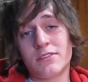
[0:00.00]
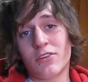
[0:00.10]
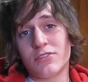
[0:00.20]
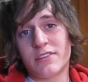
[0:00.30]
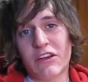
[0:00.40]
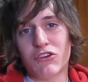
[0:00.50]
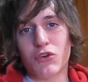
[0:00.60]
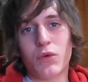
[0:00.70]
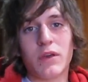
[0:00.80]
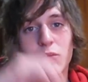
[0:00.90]
stars Terry
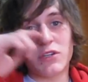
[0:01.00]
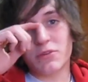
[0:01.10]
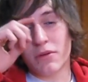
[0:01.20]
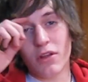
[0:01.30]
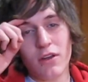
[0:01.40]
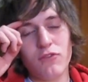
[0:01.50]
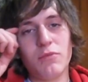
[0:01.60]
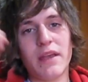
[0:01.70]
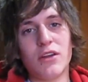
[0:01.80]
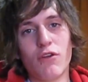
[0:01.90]
O'Quinn, which a lot of you
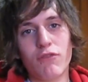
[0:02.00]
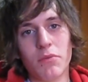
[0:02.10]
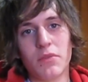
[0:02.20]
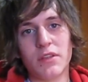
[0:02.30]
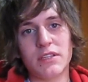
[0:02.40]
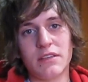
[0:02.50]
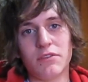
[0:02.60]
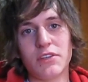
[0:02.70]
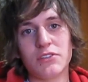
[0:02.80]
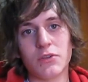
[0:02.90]
may know from the
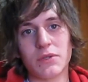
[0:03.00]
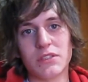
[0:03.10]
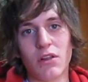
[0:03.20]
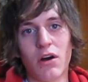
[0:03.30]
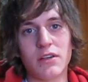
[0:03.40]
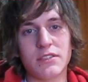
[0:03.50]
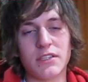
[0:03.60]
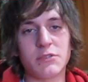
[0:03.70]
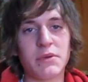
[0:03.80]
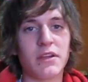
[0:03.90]
TV series Lost.
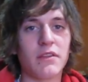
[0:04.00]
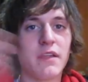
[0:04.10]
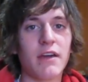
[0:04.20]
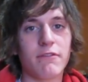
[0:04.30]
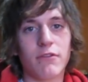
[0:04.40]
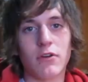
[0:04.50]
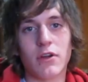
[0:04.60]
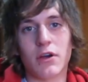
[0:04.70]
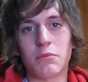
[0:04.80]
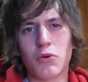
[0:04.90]
He's been on that for
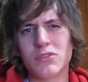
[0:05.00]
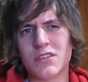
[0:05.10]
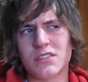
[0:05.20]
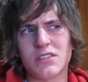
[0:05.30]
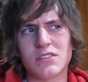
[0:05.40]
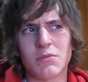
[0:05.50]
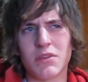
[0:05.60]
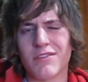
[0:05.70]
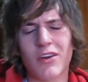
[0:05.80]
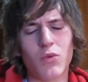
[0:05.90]
uh, most of the seasons, I
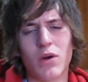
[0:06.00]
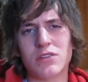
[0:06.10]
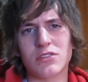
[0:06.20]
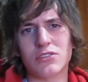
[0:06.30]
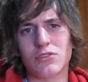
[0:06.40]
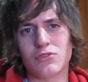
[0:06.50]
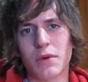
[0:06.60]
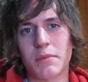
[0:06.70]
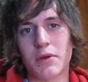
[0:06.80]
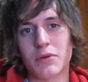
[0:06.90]
believe. I don't watch the show, so
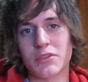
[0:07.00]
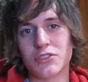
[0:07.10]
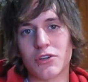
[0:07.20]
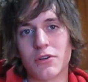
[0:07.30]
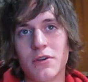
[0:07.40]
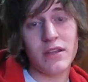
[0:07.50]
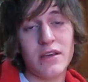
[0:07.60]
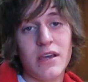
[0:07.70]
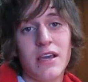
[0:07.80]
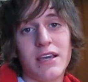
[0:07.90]
I'm not really sure.
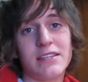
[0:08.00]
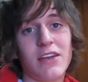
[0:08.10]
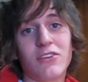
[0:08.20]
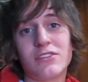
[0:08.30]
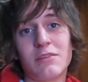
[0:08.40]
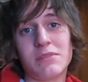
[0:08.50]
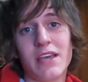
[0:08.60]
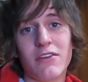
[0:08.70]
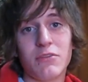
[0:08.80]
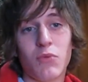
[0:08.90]
His character's name is
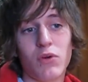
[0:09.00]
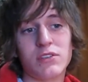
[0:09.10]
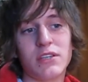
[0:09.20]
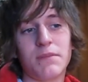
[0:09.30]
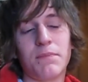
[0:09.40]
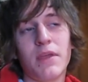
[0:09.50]
Henry Morrison.